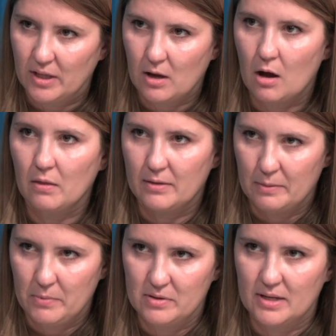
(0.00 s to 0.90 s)
all
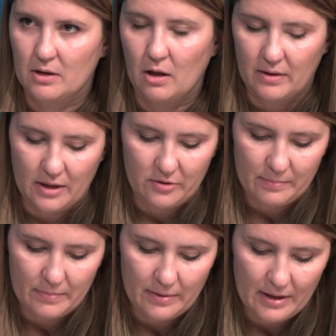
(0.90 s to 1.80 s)
music and all the other
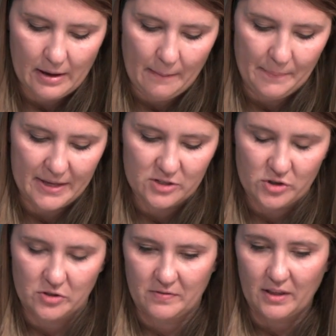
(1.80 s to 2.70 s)

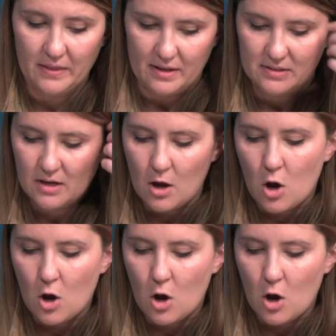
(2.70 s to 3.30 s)
industries are feeling this.